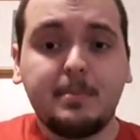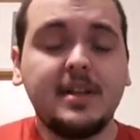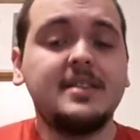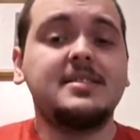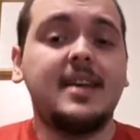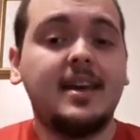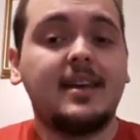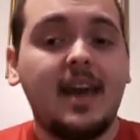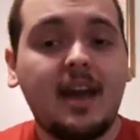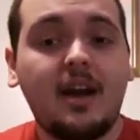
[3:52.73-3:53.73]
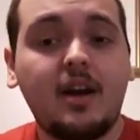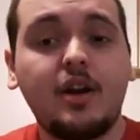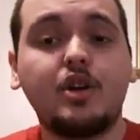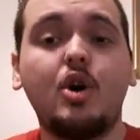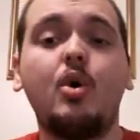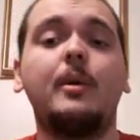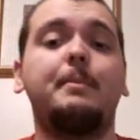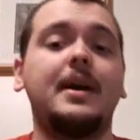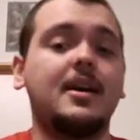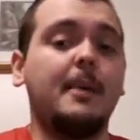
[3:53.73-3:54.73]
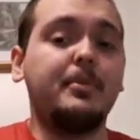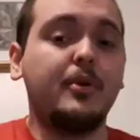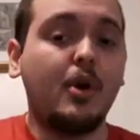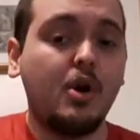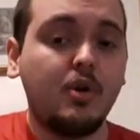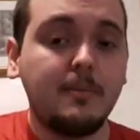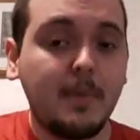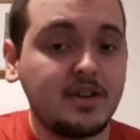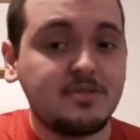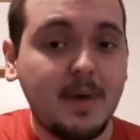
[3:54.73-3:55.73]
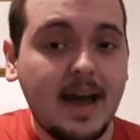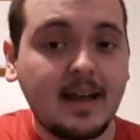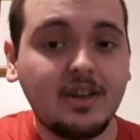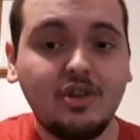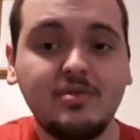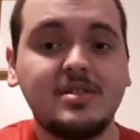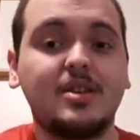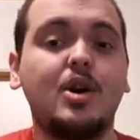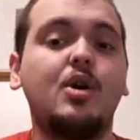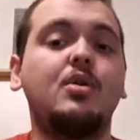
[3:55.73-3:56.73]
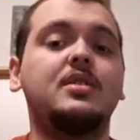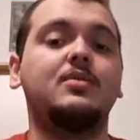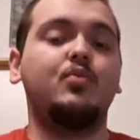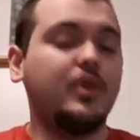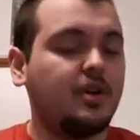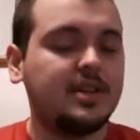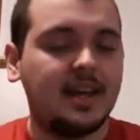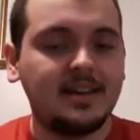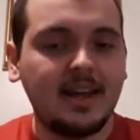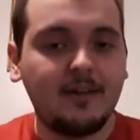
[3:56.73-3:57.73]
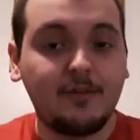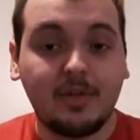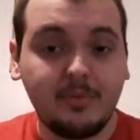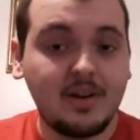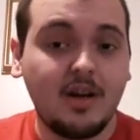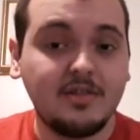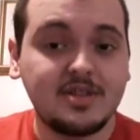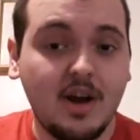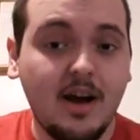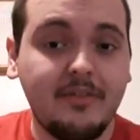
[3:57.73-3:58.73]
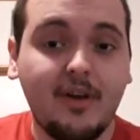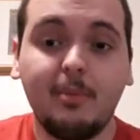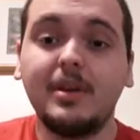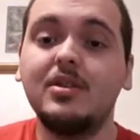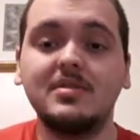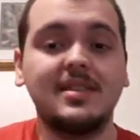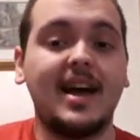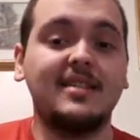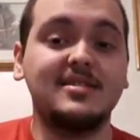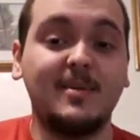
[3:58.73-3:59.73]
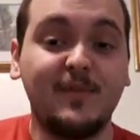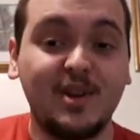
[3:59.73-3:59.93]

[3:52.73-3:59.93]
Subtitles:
Please take care. Go and pick up your own Munchpak. Use the code REALTAKEDOWN for $3 off. I'll be using that in some